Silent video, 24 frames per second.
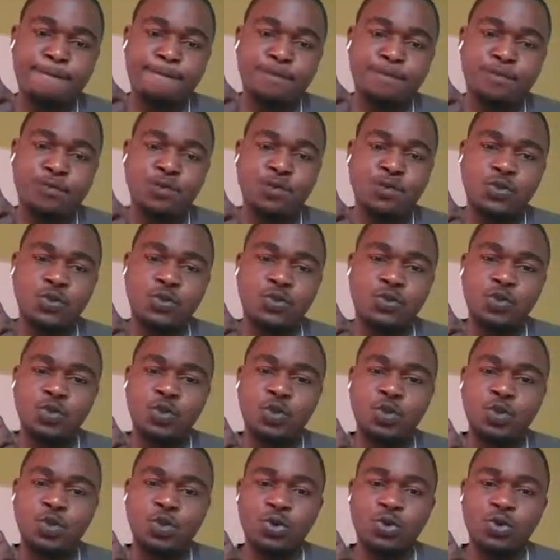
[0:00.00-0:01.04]

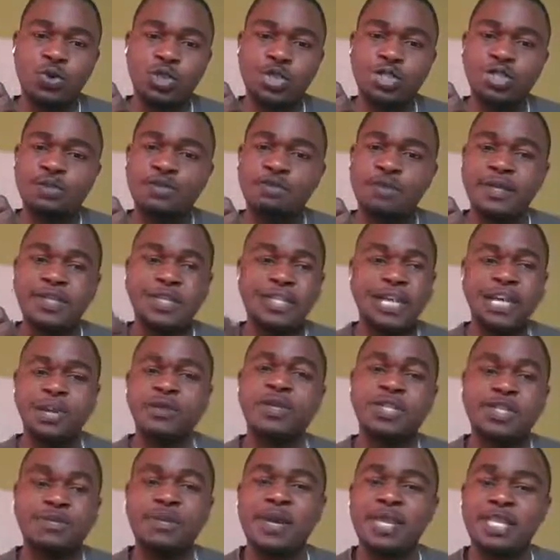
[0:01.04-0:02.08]
to this basically
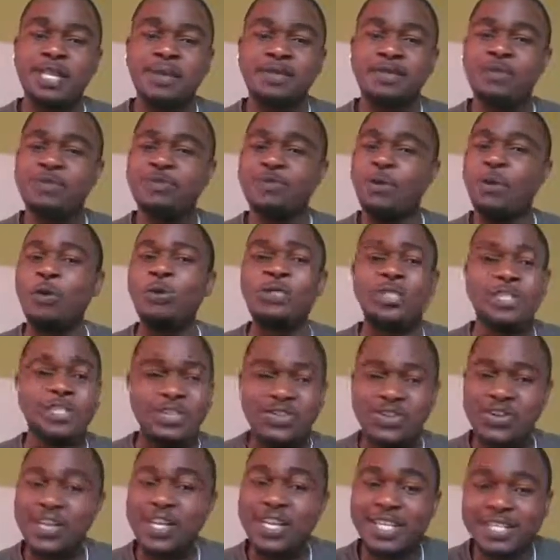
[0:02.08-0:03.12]
was made up of holding
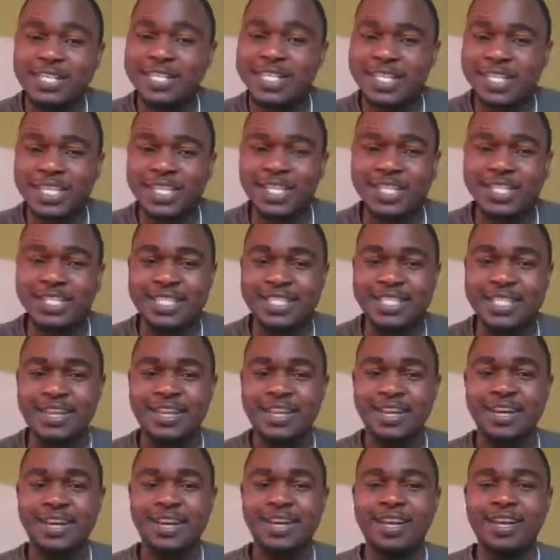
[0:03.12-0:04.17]
training sessions.
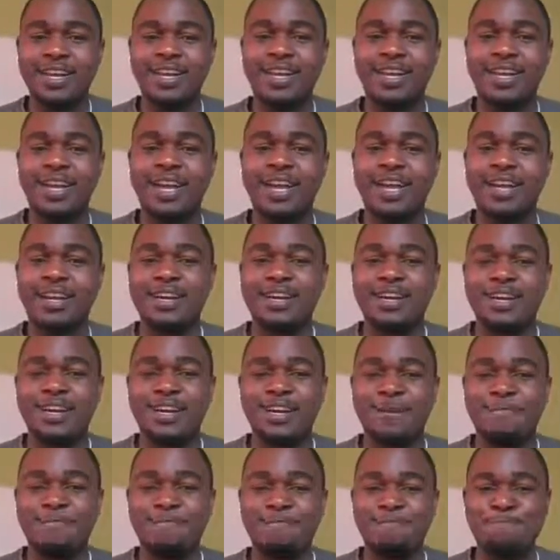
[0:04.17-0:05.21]
Like
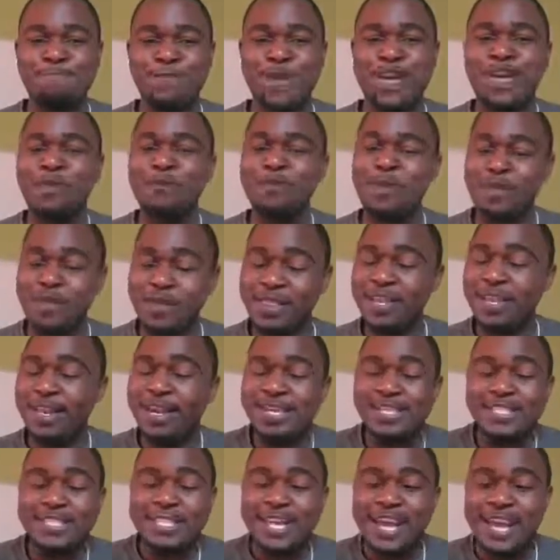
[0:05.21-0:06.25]
I remember the
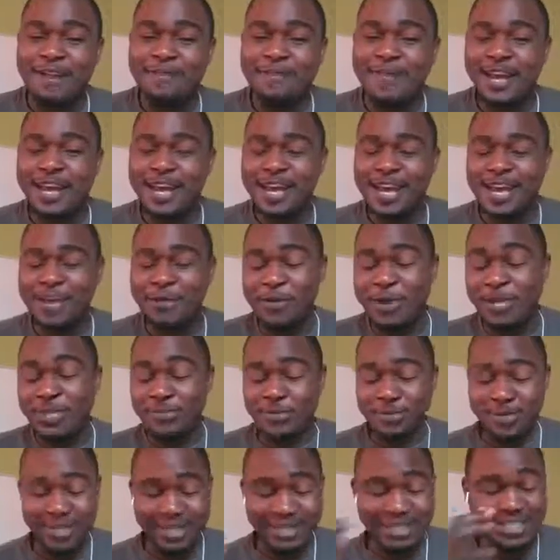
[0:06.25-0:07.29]
last time I went with
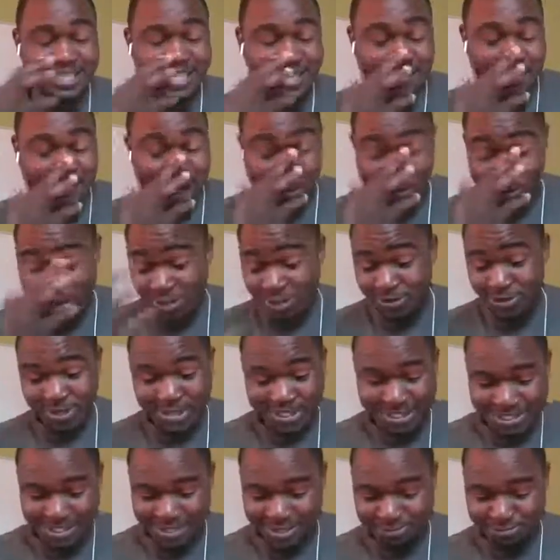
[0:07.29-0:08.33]
a team. I
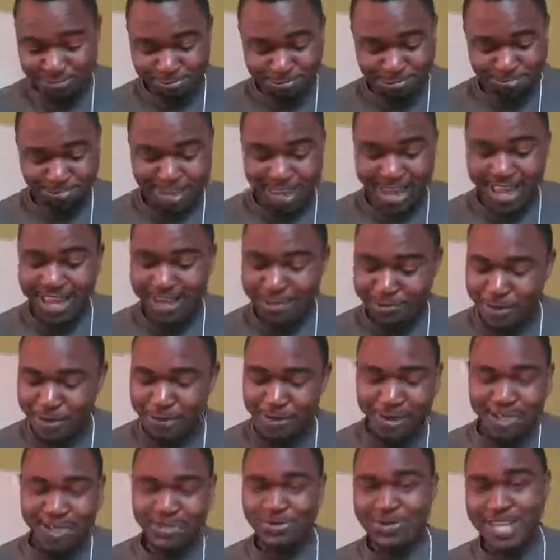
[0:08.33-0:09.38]
remember
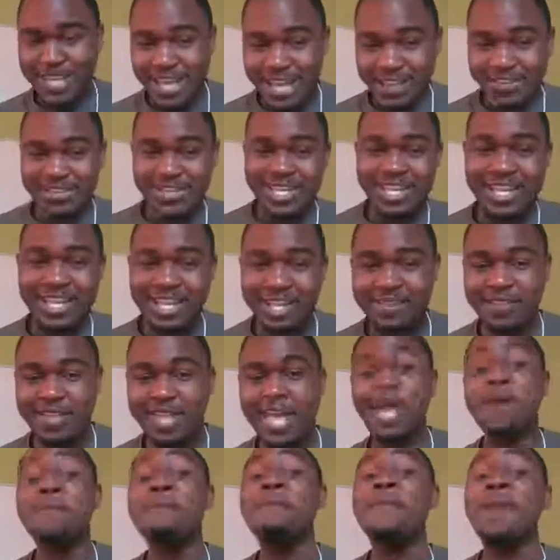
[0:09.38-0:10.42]
doing actually a
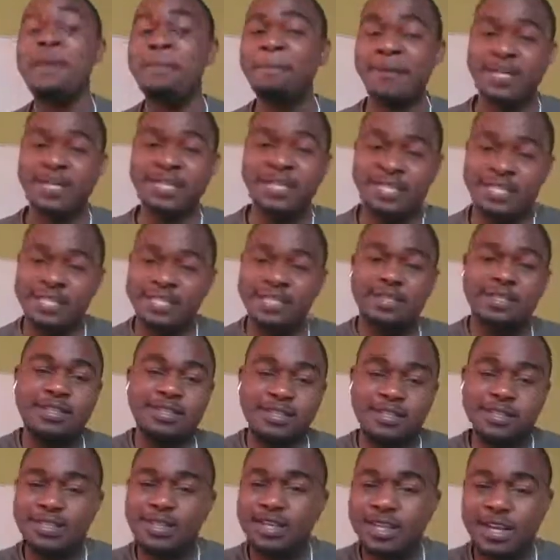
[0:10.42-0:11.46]
map reading
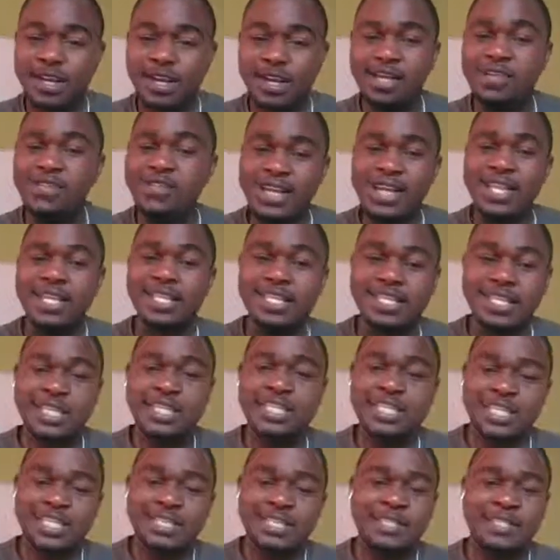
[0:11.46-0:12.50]
training
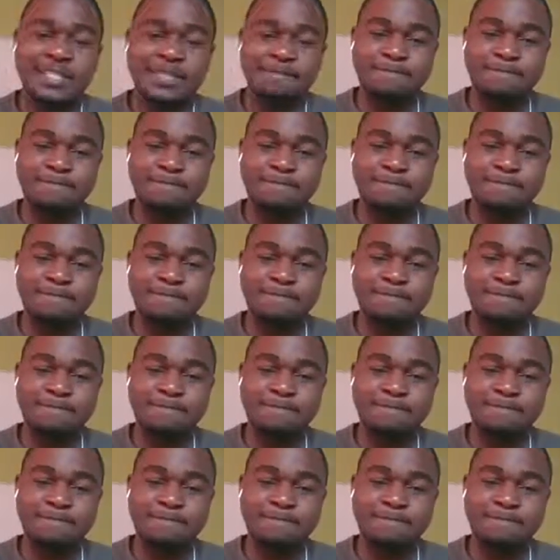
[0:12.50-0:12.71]
sessions,